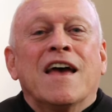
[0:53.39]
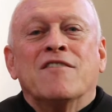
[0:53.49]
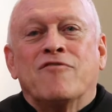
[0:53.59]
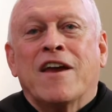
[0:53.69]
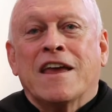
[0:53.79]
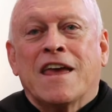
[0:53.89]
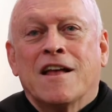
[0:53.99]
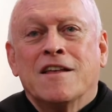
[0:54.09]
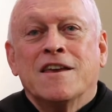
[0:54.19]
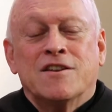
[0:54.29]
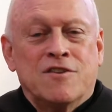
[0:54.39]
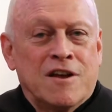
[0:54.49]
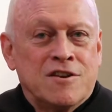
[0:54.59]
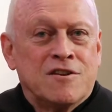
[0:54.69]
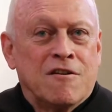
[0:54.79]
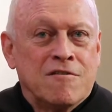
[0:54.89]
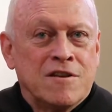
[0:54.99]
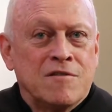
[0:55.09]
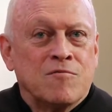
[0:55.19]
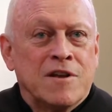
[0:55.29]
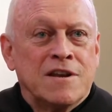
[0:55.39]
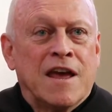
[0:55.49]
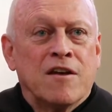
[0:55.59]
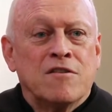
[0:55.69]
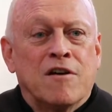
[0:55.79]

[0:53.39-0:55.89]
and Frank Kelly and John Sheridan went down,